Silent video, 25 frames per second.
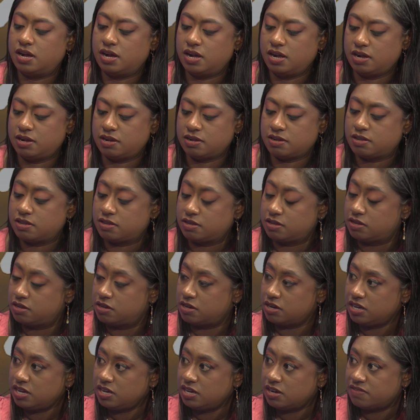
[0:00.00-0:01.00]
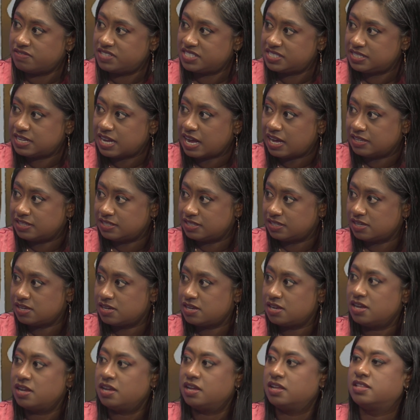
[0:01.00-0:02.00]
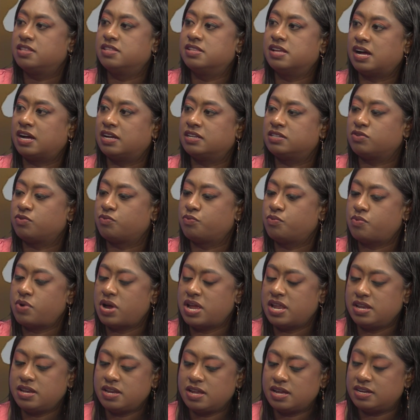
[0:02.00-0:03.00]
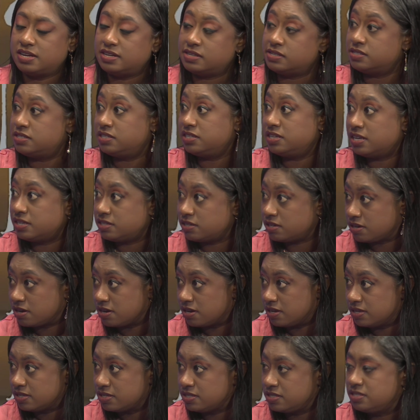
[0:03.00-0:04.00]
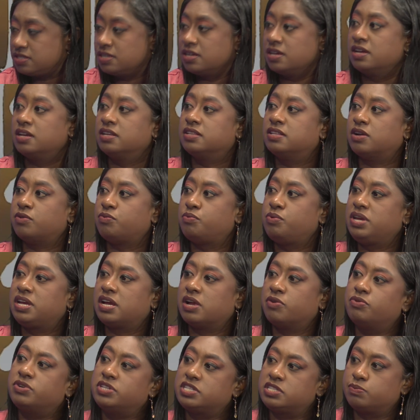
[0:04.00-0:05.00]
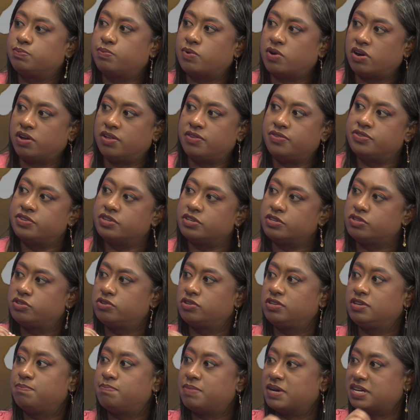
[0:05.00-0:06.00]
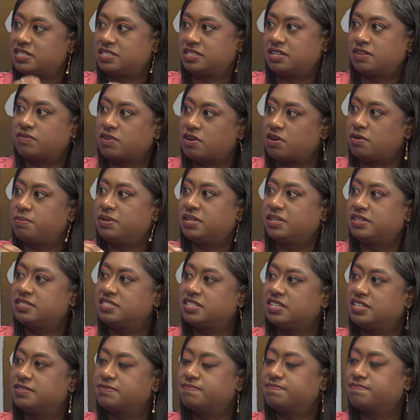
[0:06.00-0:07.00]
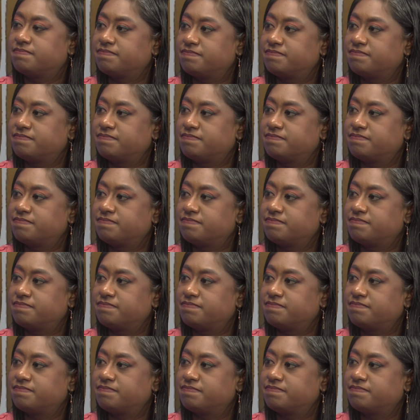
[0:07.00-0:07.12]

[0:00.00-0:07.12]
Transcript: a good enough standard that when an incident occurs, that we can respond to the best of our ability.